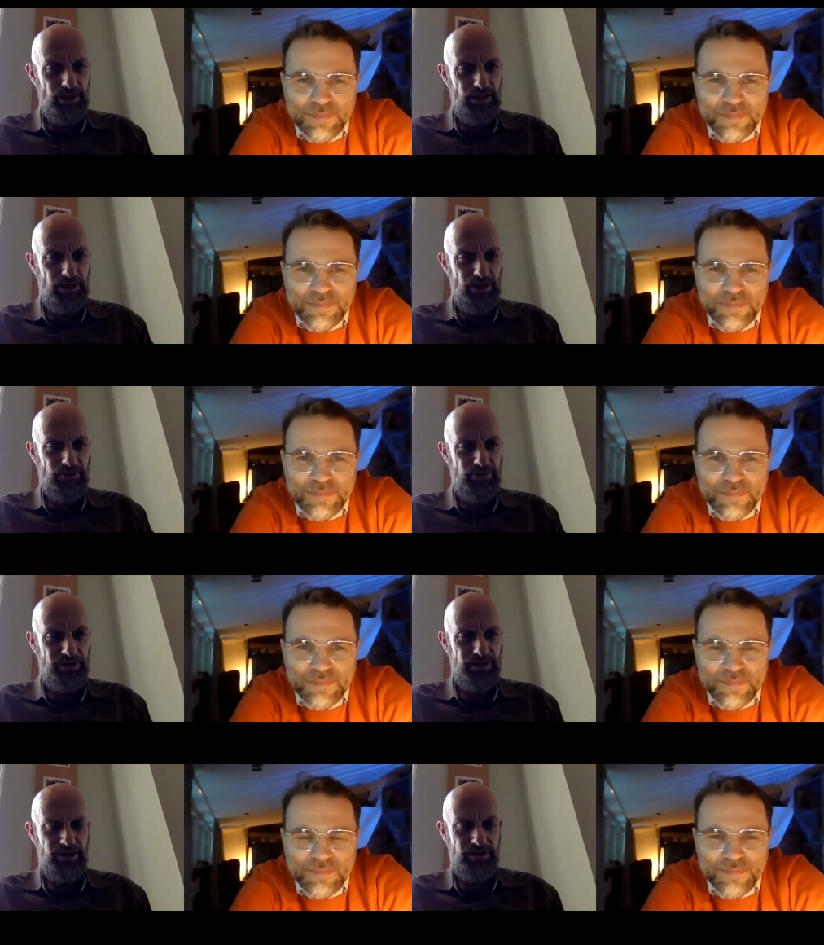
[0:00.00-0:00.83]
Speaker 1: Yeah, hello,
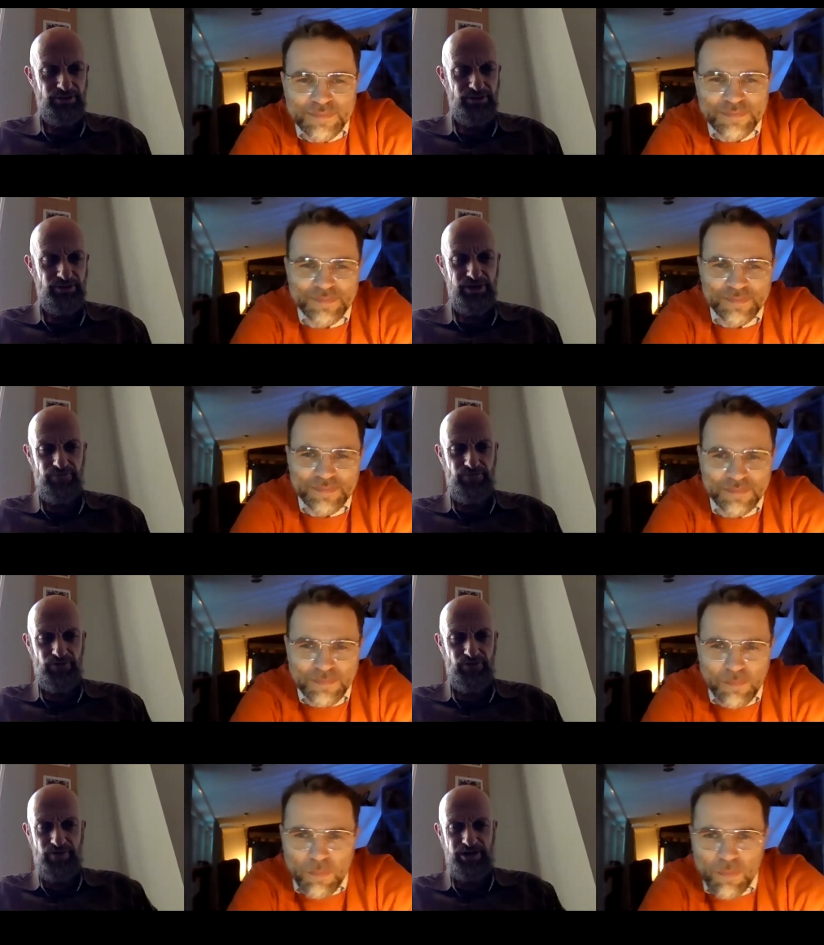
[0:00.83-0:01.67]
thank you. Thank you
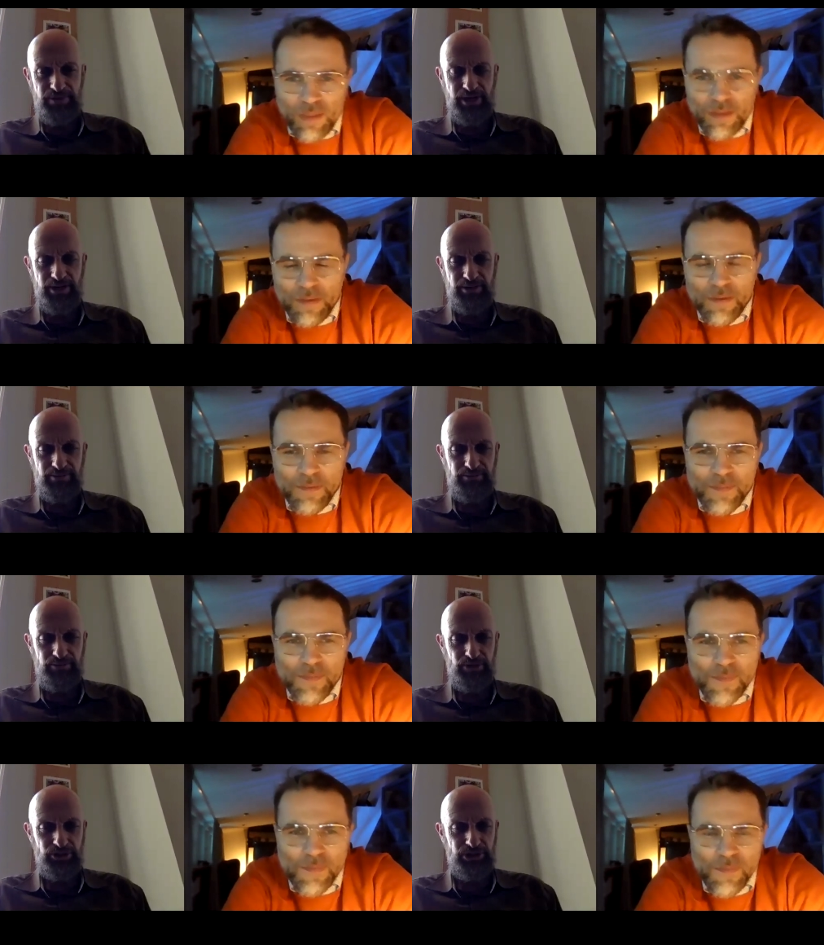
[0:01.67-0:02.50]
for inviting me. I
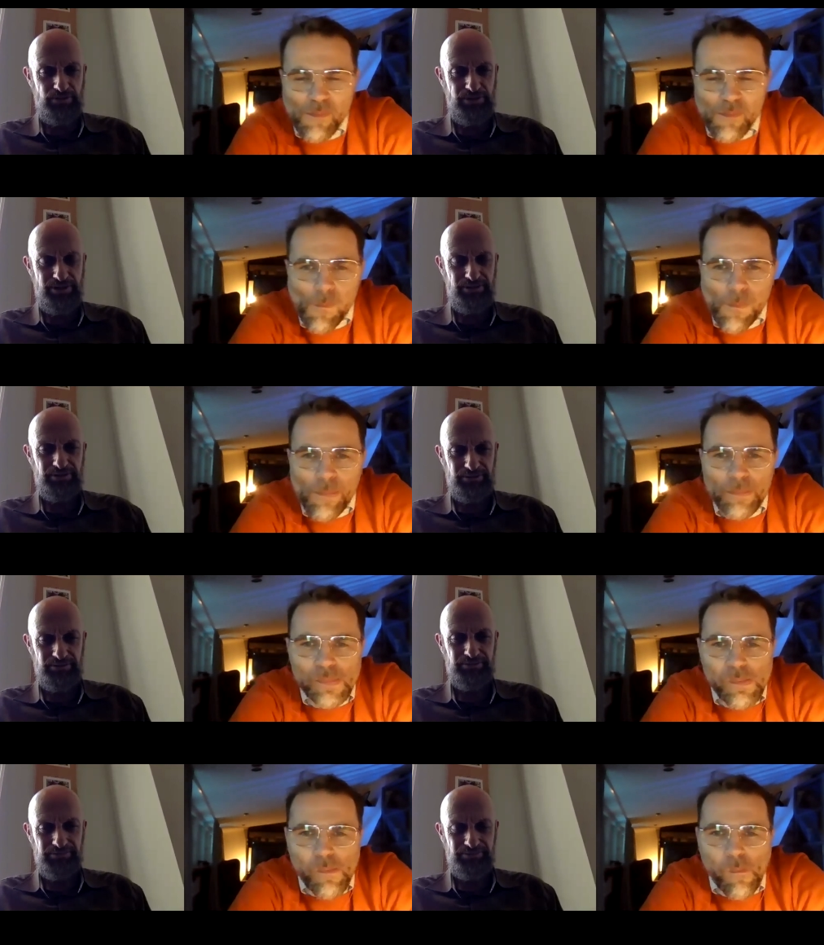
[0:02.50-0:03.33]
appreciate being
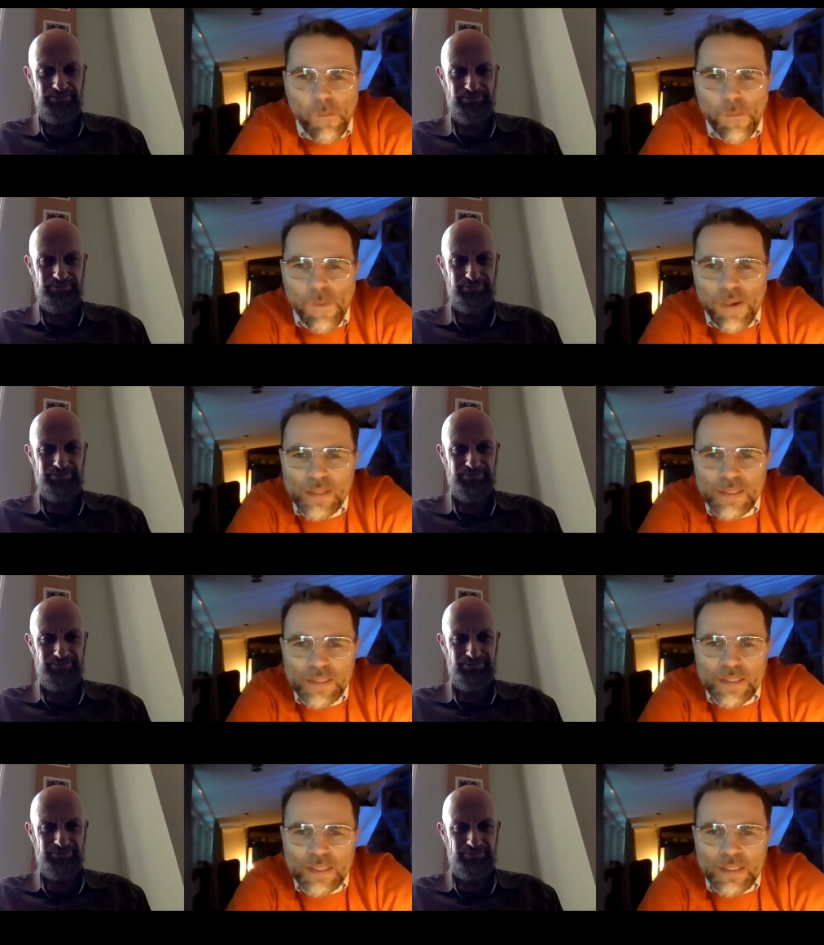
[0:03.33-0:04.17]
here.
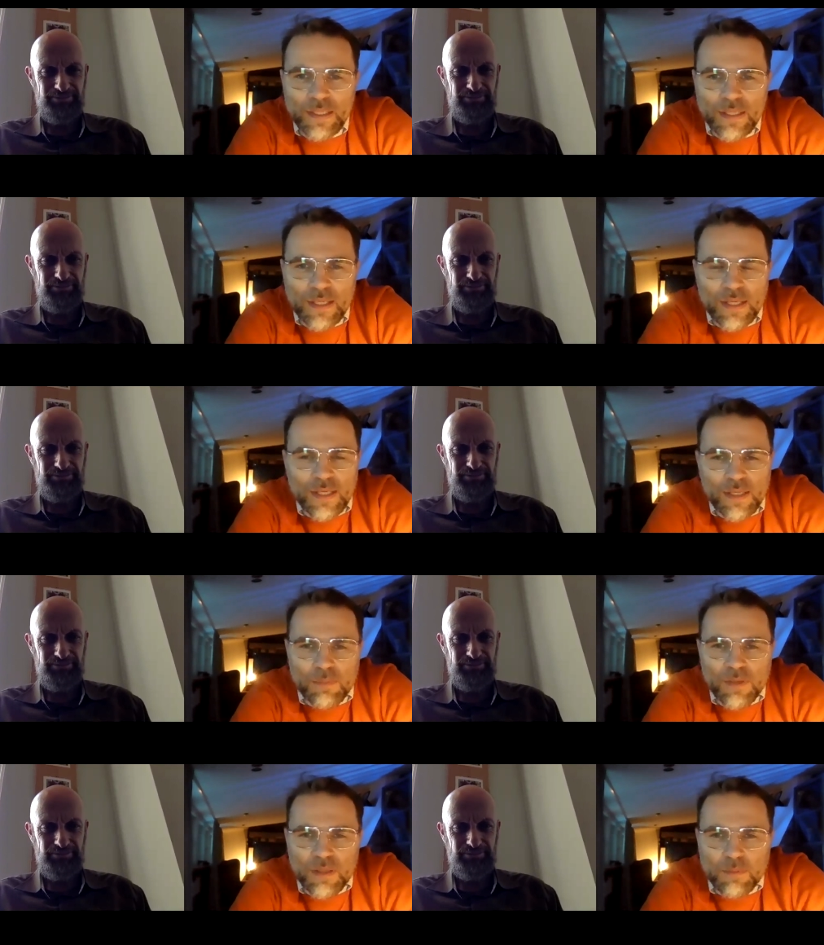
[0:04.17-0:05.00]

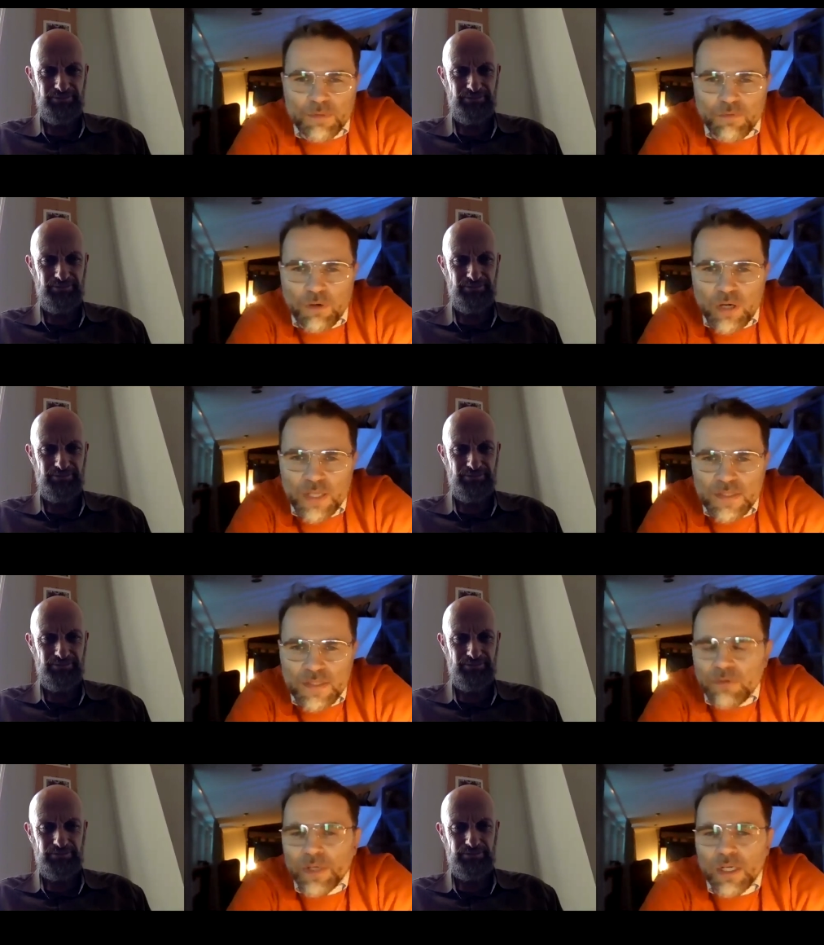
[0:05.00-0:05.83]
Speaker 2: Uh, before I
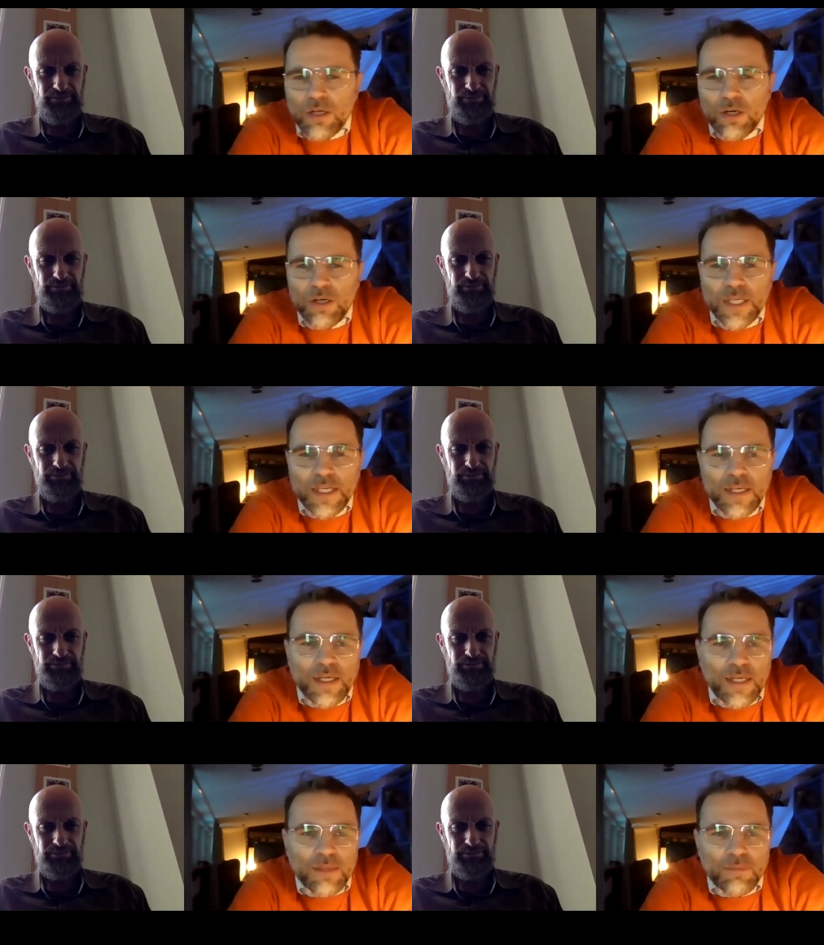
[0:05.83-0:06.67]
start recording,
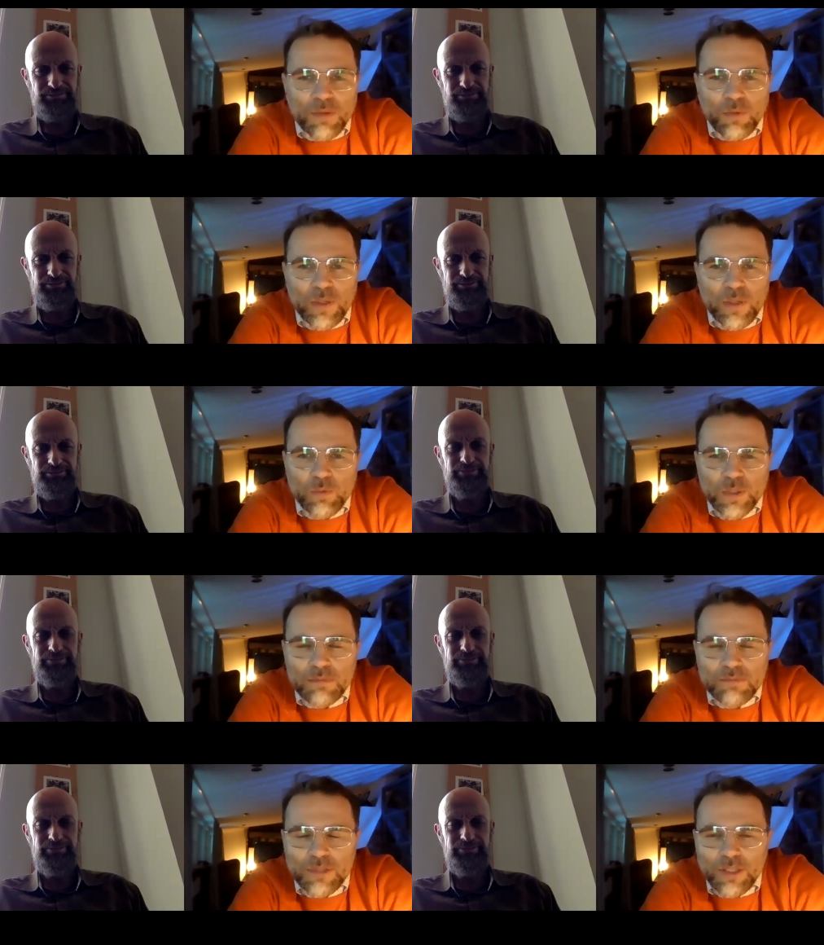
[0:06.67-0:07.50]
uh, when we
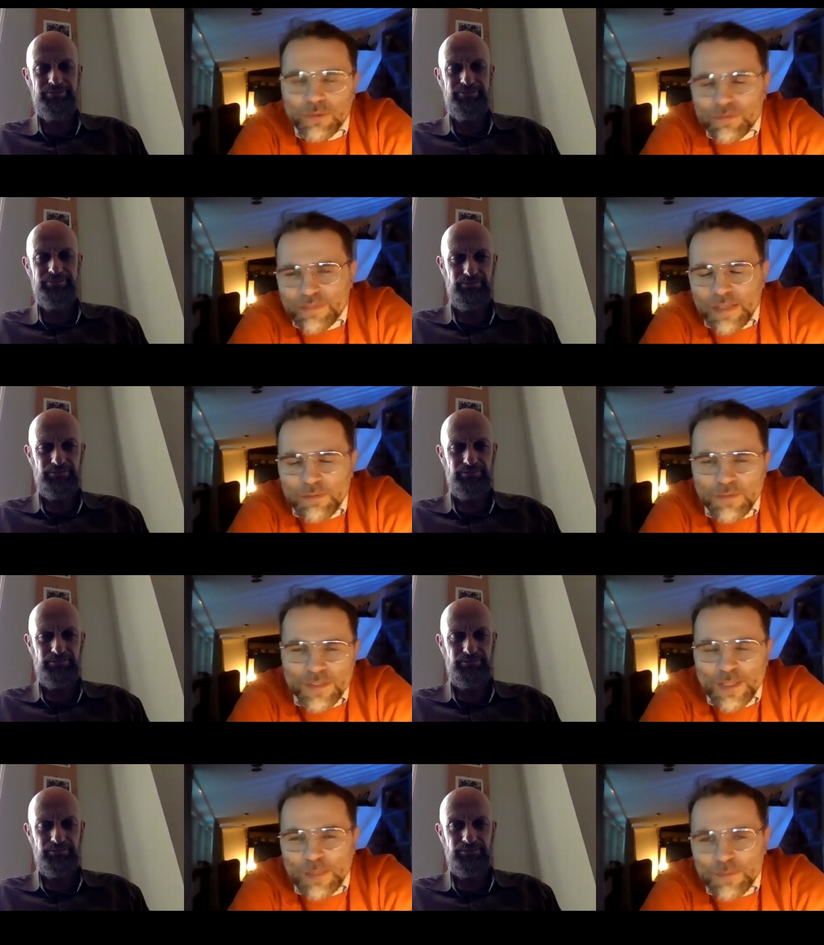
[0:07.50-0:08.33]
you know have
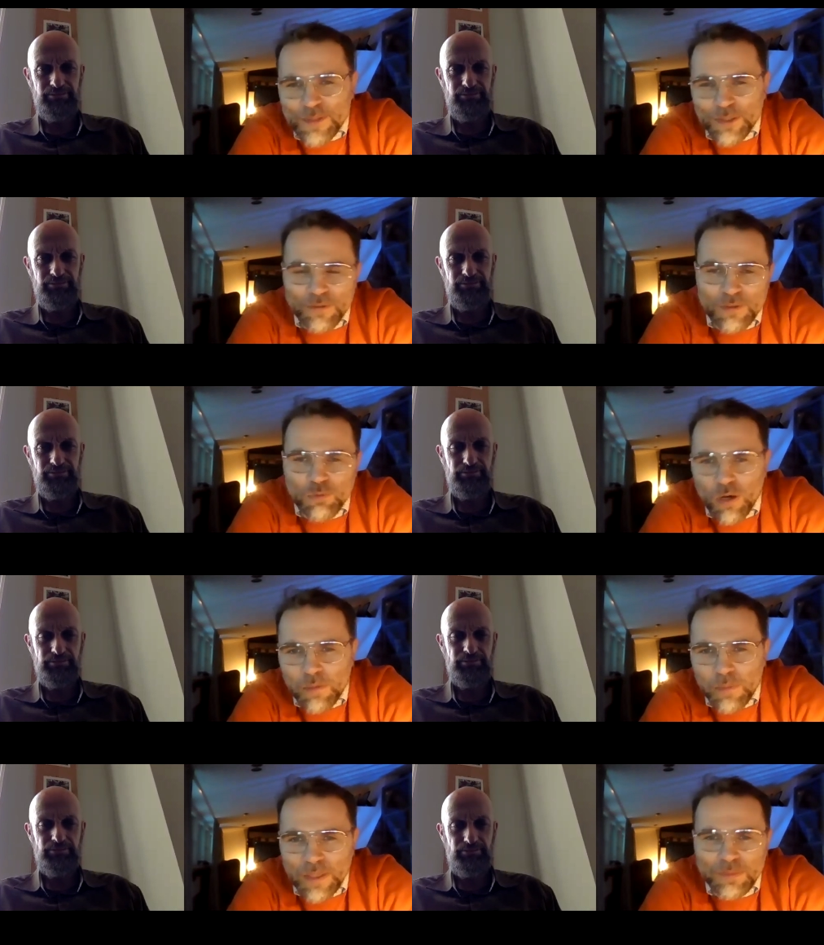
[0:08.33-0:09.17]
some sort of a
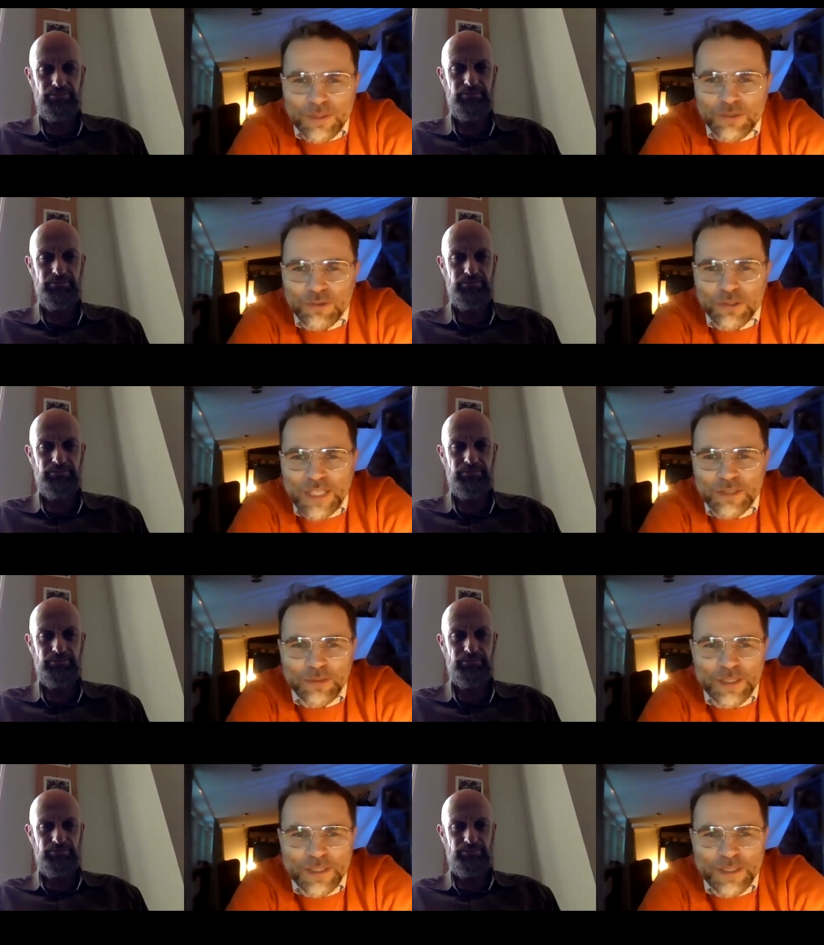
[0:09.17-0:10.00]
warm up introductory